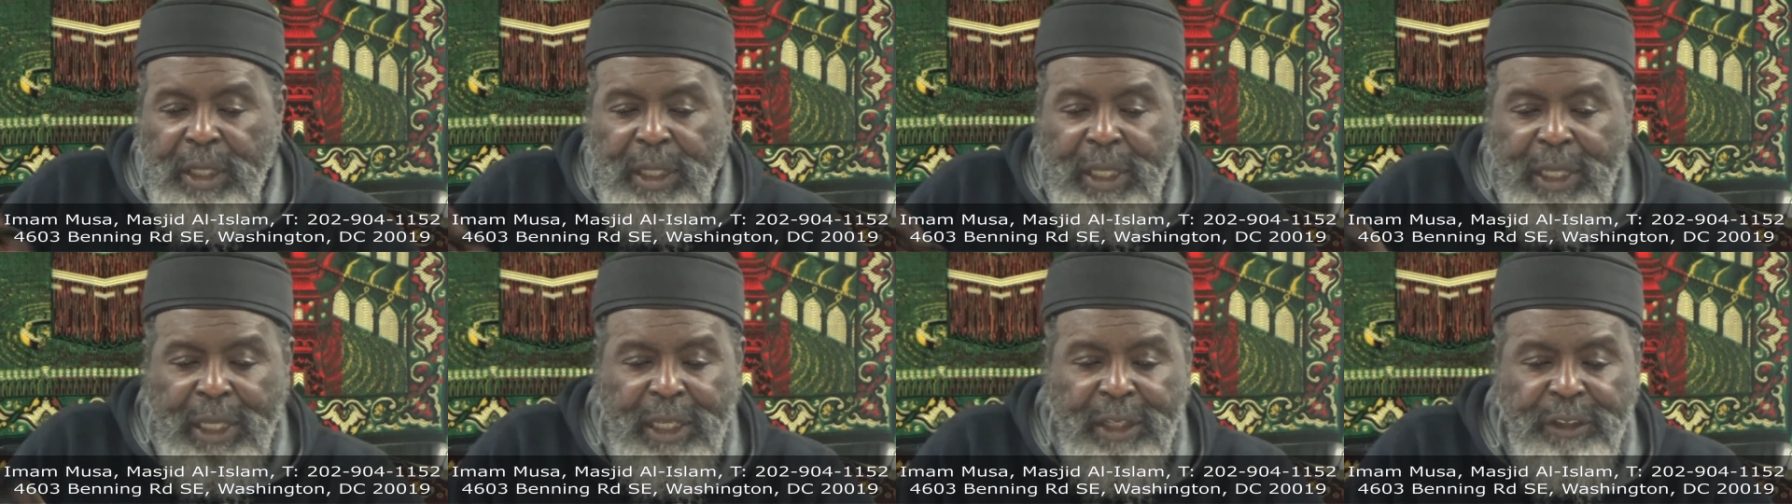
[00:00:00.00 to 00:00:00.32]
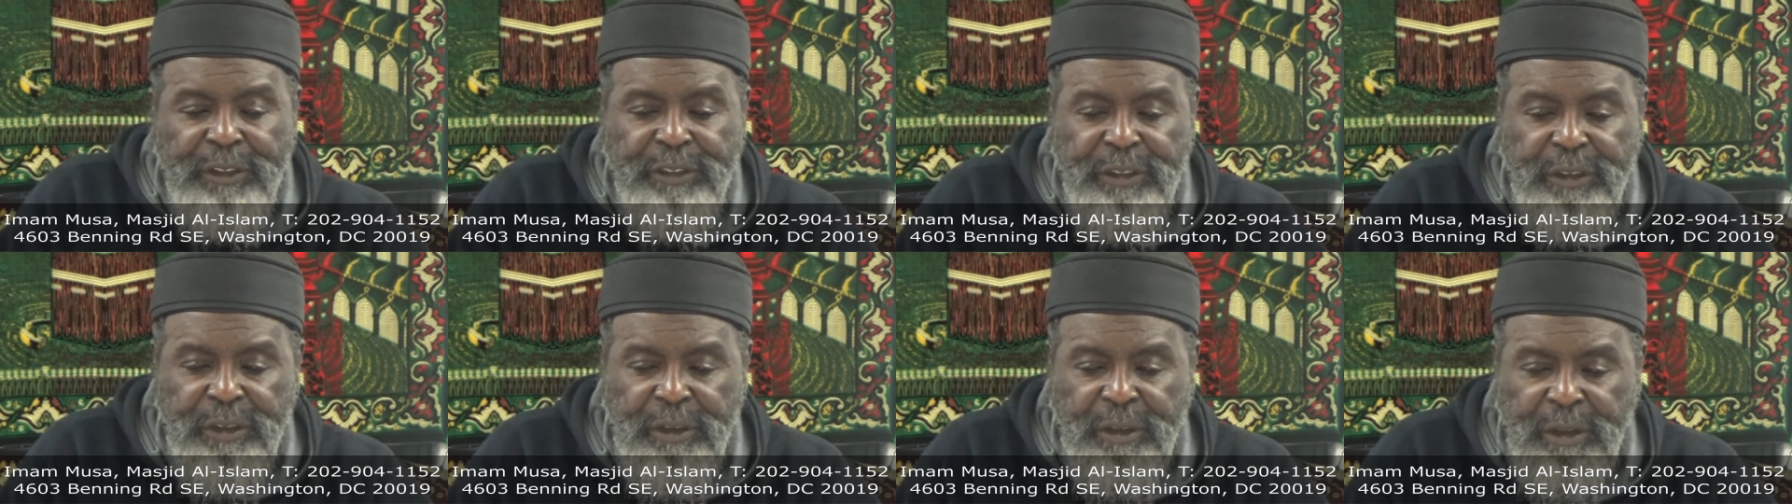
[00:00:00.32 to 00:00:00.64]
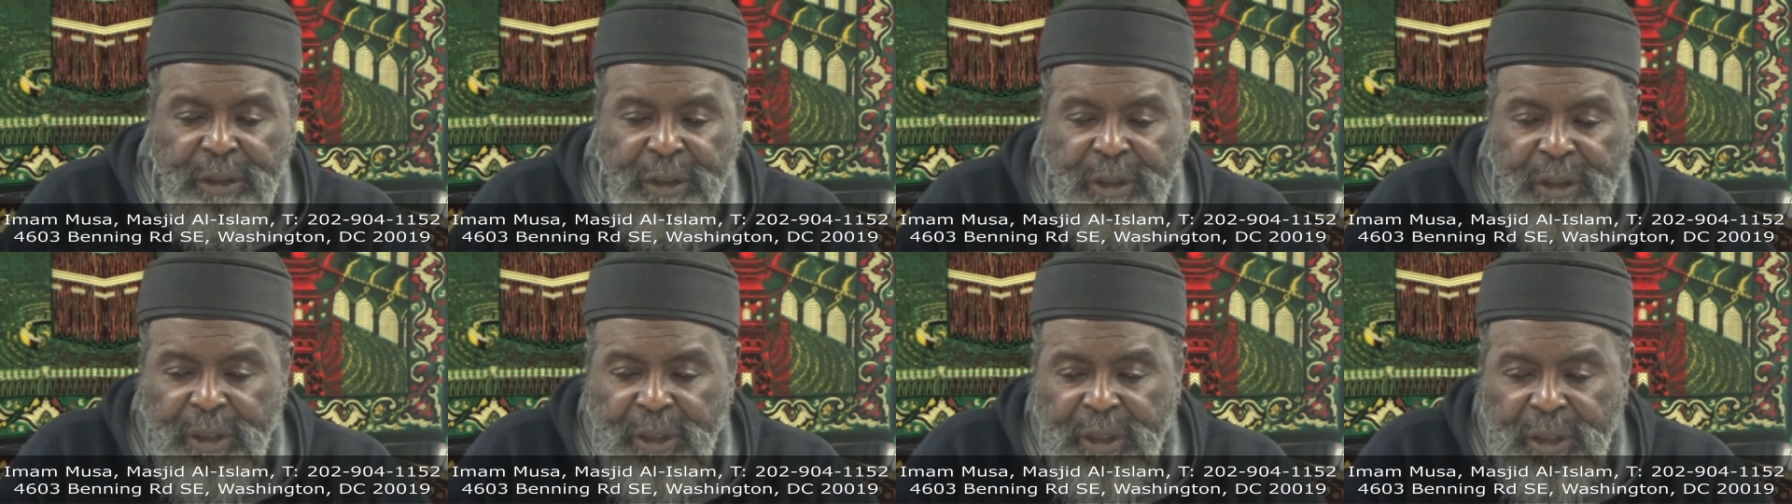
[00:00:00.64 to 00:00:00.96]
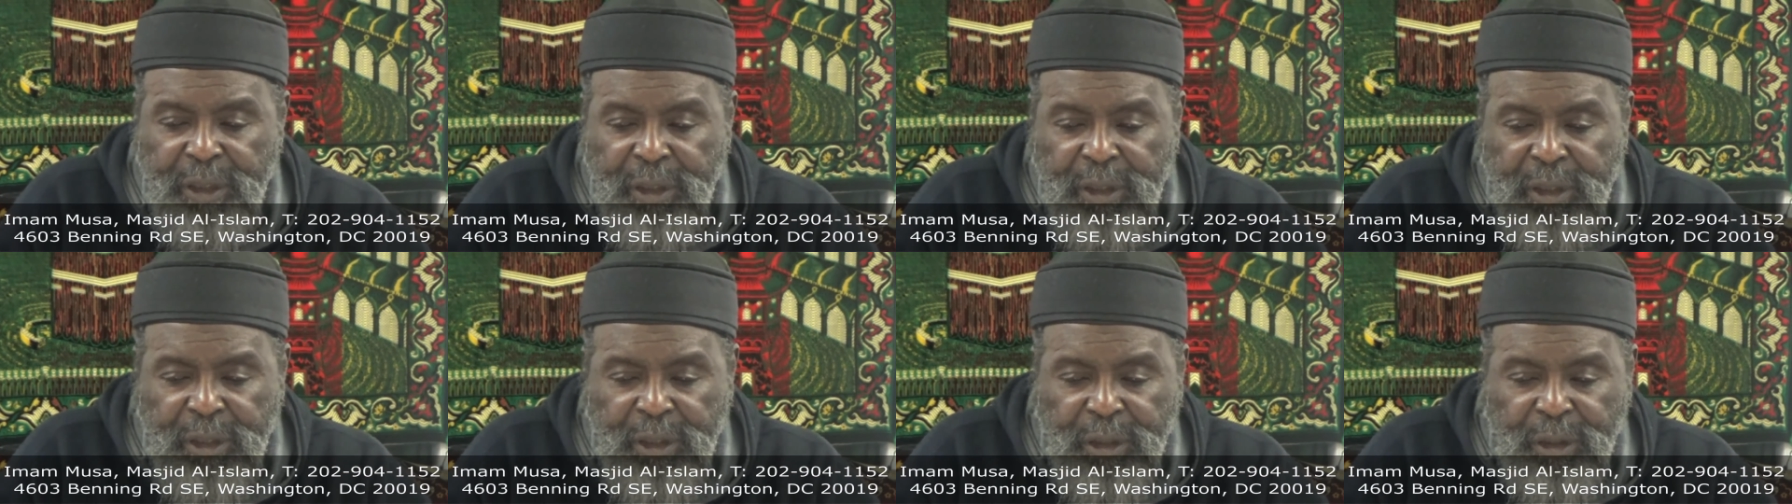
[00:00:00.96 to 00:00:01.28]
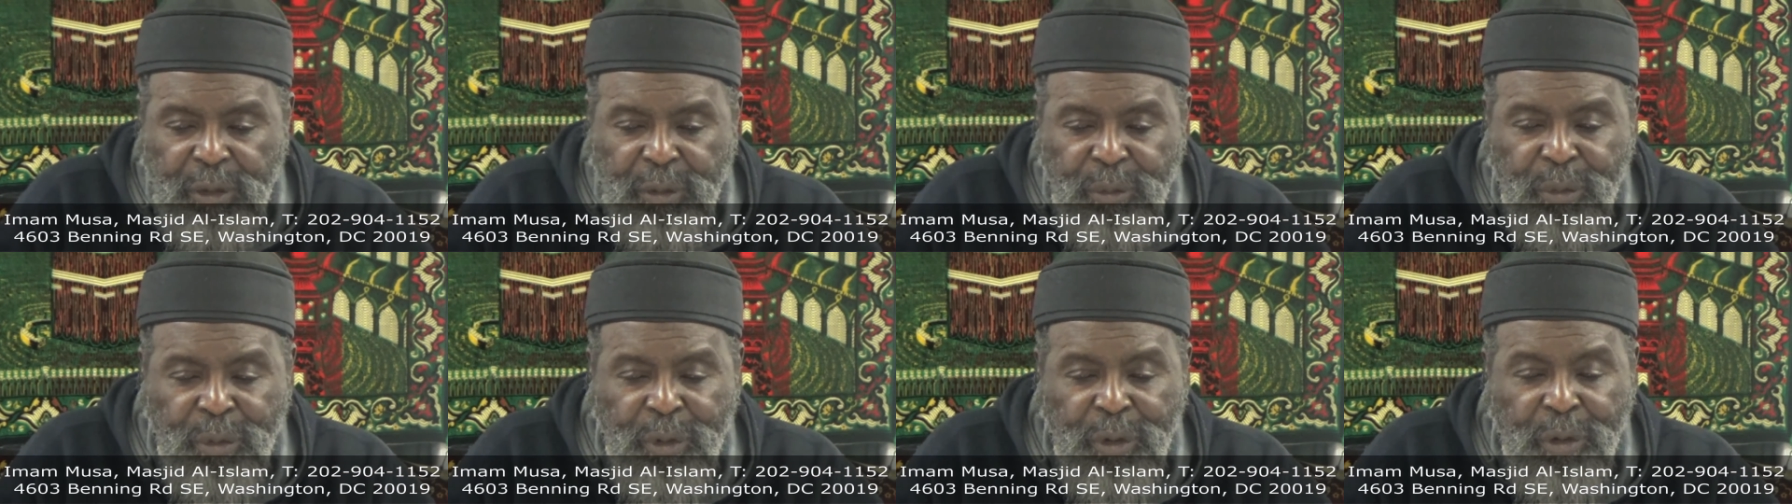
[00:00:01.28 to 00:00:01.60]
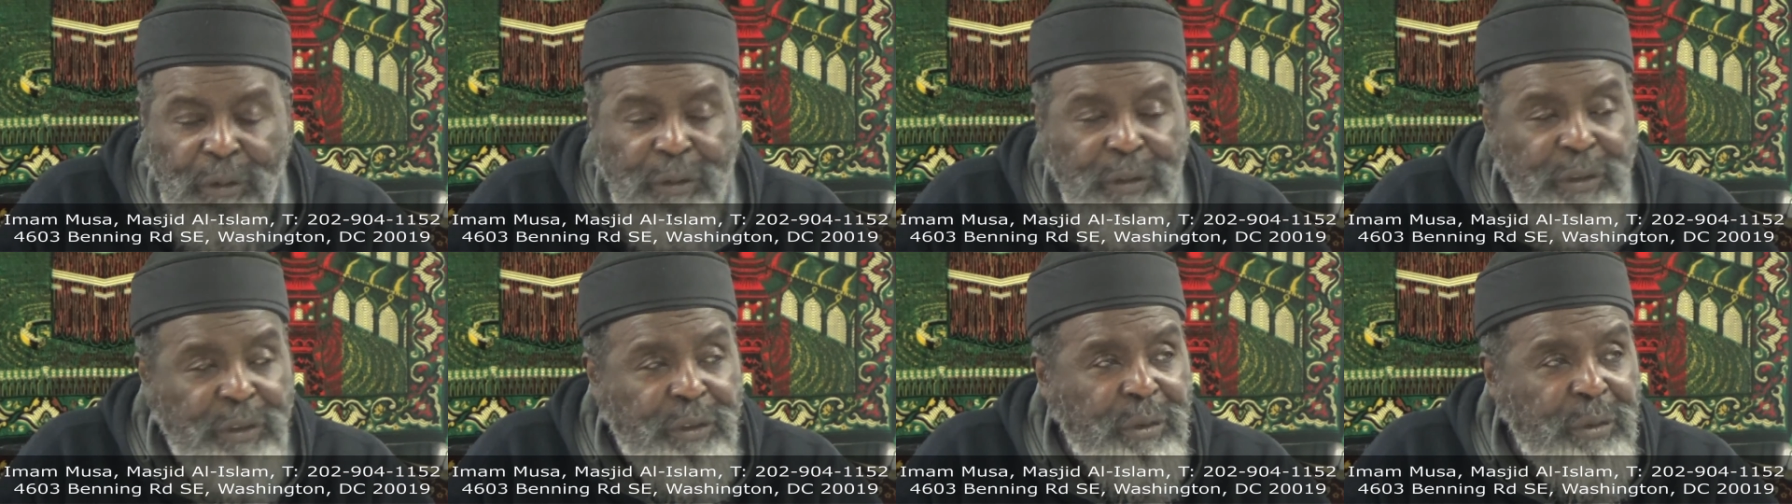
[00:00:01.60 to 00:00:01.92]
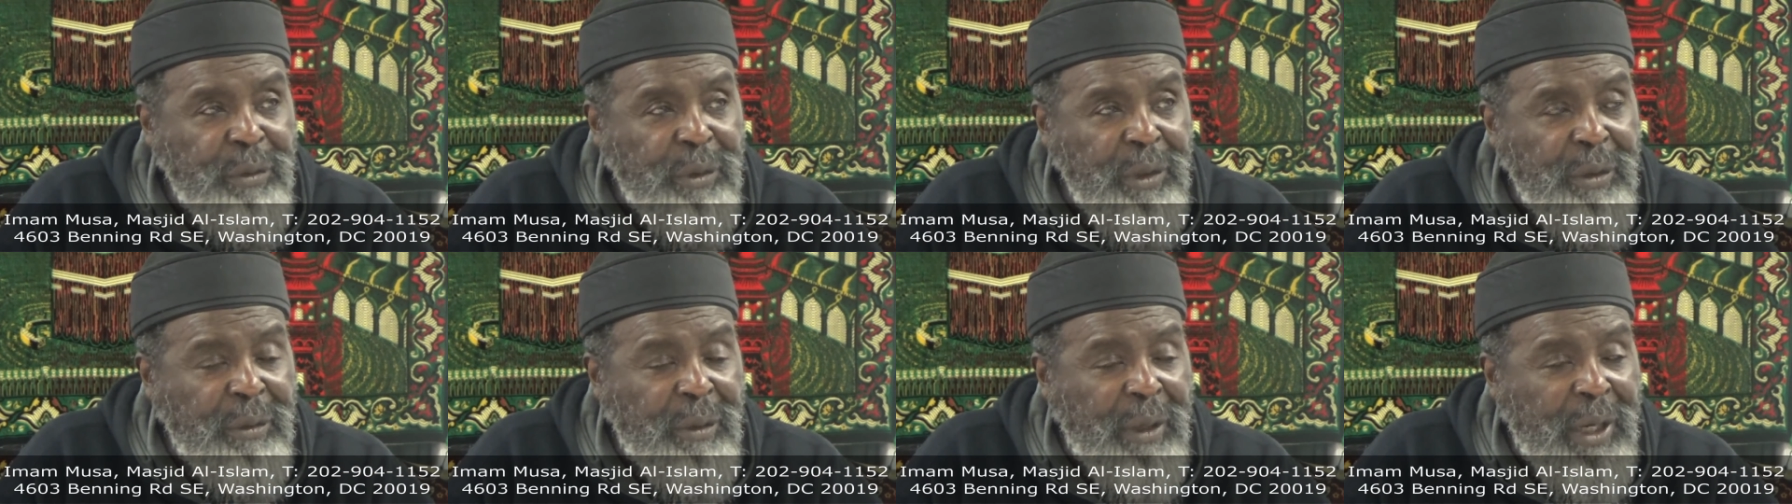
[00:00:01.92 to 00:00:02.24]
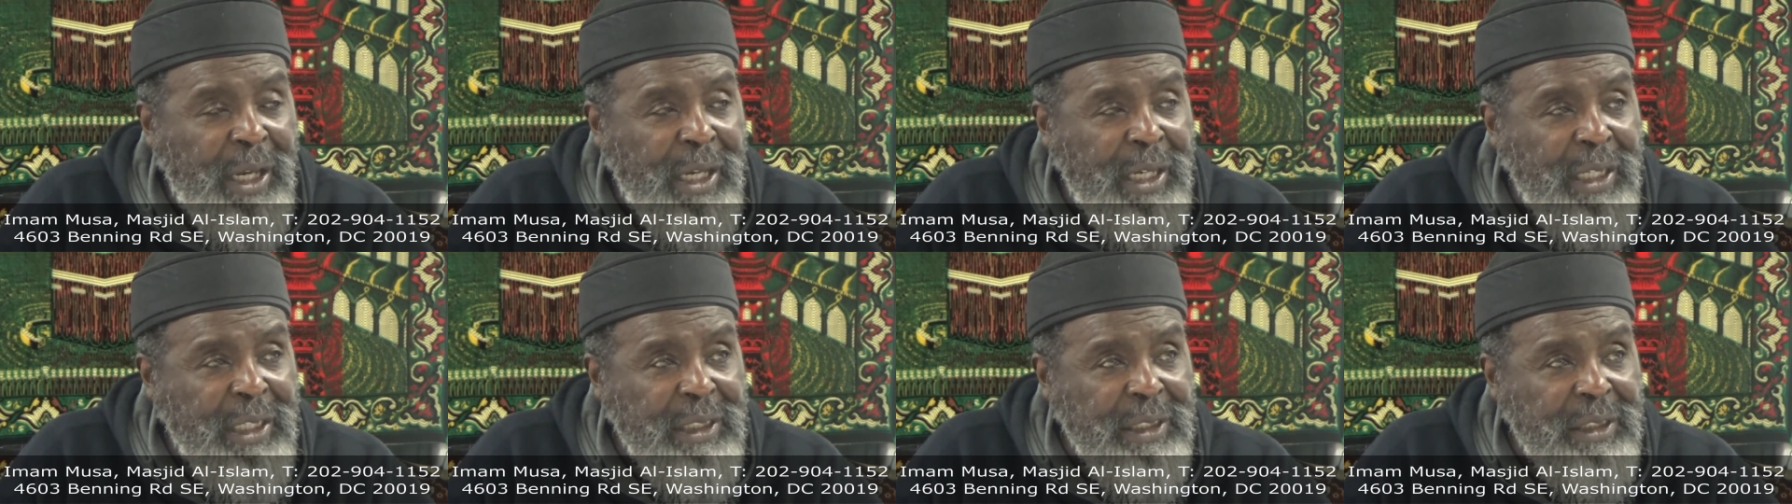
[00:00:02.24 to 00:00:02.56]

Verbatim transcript: answered, went over to Iraq,